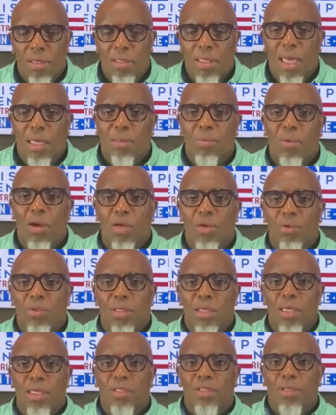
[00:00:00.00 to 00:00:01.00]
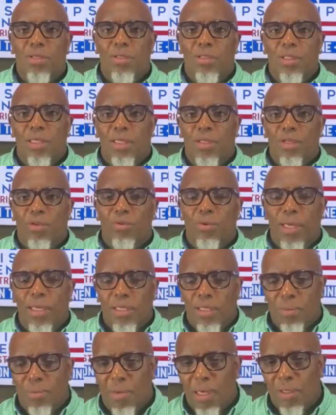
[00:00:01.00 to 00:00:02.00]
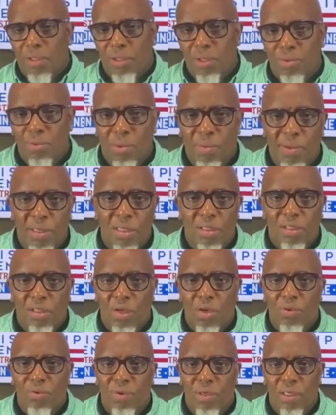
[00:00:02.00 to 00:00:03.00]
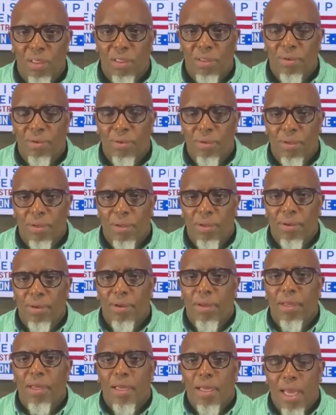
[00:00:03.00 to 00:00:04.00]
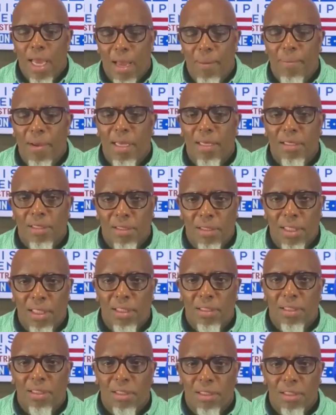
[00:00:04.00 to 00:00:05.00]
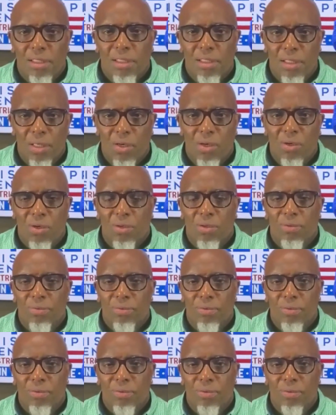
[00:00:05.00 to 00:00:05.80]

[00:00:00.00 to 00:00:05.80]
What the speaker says: Dr. Martin Luther King Jr. said, the greatest among you will be a servant. I made a decision to serve,